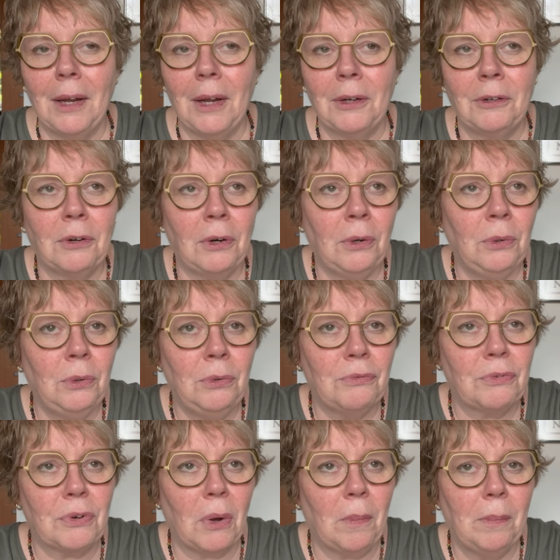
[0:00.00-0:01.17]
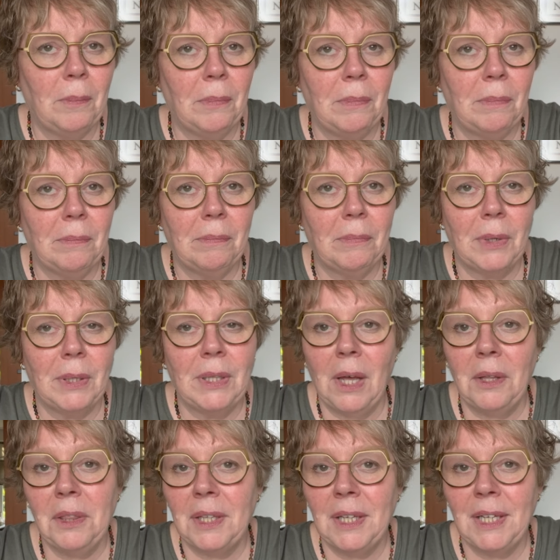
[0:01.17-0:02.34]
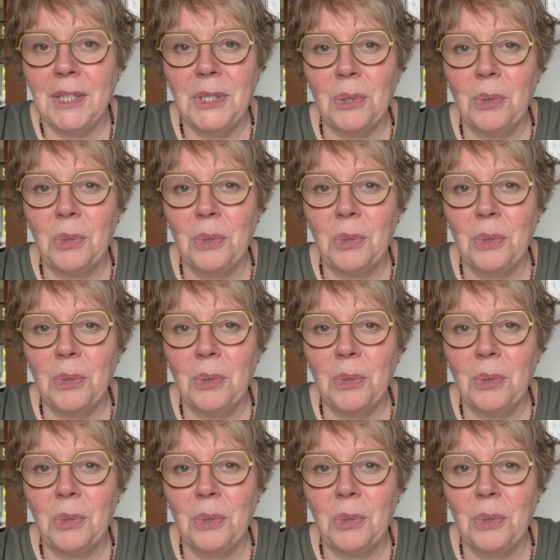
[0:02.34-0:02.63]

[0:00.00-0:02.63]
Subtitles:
grew from nothing to